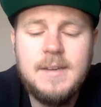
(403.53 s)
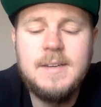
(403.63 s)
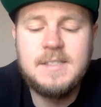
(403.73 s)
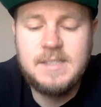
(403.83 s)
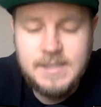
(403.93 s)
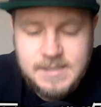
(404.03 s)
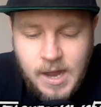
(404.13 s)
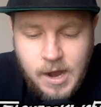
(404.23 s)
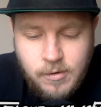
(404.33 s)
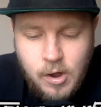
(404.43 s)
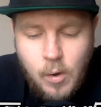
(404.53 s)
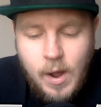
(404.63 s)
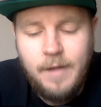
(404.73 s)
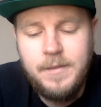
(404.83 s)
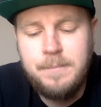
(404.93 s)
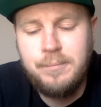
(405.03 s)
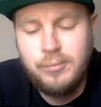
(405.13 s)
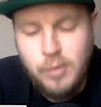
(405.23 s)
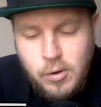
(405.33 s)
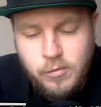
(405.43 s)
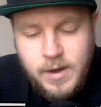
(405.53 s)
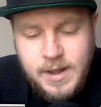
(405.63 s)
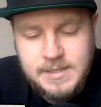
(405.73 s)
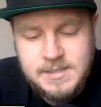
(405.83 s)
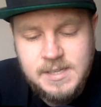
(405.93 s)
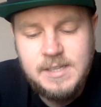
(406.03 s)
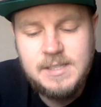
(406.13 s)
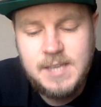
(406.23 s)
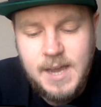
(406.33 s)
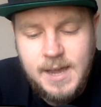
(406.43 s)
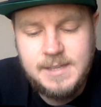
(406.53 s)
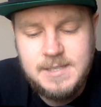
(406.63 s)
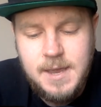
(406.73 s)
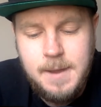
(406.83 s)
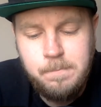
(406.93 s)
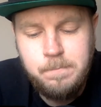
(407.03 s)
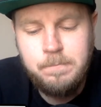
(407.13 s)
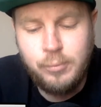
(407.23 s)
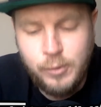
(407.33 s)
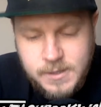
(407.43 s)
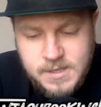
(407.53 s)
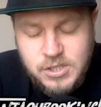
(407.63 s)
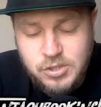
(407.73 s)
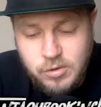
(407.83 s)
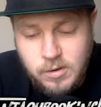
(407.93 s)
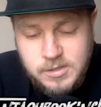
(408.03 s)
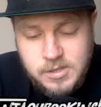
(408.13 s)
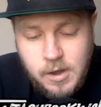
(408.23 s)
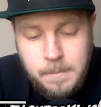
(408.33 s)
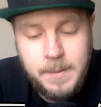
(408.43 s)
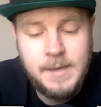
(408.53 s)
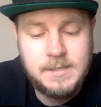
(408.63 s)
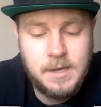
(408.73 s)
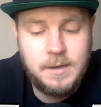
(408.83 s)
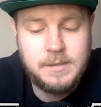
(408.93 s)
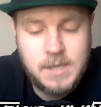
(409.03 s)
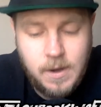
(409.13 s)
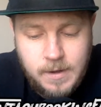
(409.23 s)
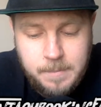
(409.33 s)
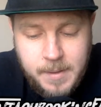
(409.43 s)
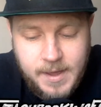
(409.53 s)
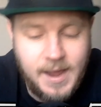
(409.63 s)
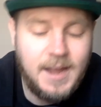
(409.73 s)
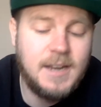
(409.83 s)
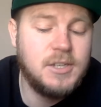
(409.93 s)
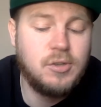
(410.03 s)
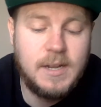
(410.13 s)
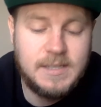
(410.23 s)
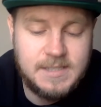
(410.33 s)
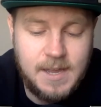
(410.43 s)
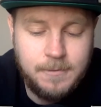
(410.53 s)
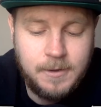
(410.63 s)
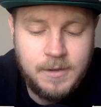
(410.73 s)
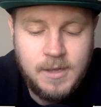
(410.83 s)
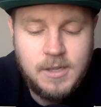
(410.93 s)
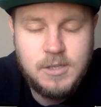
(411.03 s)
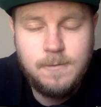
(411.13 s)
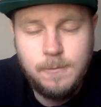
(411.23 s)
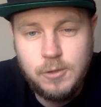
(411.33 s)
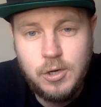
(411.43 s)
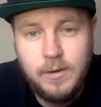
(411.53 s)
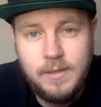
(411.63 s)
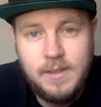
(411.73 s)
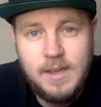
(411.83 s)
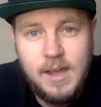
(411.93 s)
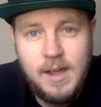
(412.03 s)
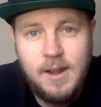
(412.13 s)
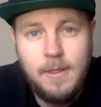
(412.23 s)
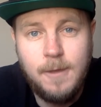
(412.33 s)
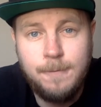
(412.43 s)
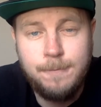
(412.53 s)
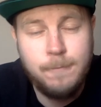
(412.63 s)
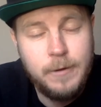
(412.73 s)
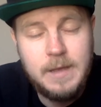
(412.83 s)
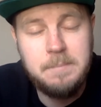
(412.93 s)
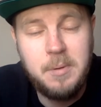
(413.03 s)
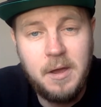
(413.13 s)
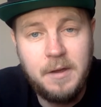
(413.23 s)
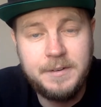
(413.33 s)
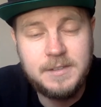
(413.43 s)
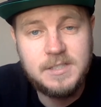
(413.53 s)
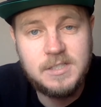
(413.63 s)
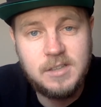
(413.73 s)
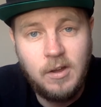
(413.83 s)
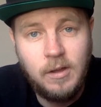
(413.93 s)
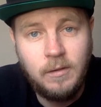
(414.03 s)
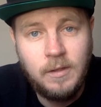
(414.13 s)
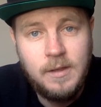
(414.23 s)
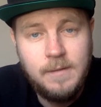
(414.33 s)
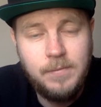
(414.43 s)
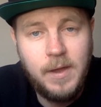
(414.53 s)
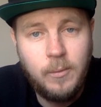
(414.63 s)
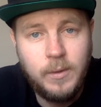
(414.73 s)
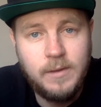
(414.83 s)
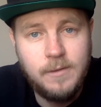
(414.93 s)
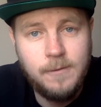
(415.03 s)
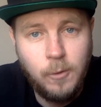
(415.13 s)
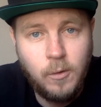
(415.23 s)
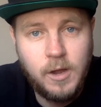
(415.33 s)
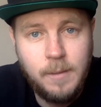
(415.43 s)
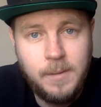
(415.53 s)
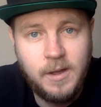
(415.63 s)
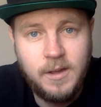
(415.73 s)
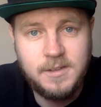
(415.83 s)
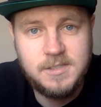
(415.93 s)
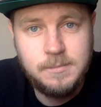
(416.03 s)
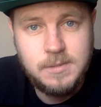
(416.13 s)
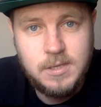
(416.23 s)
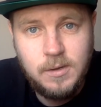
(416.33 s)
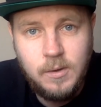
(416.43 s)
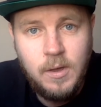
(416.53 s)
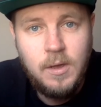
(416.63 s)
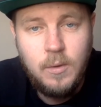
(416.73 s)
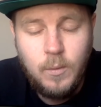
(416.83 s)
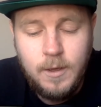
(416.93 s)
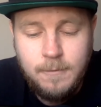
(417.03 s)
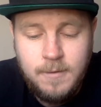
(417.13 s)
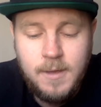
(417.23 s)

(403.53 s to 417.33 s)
Cesaro, and the Progress tag team British Strong Style Pete Dunne, Tyler Bate and Trent Seven during the free bird style that we have all come accustomed to with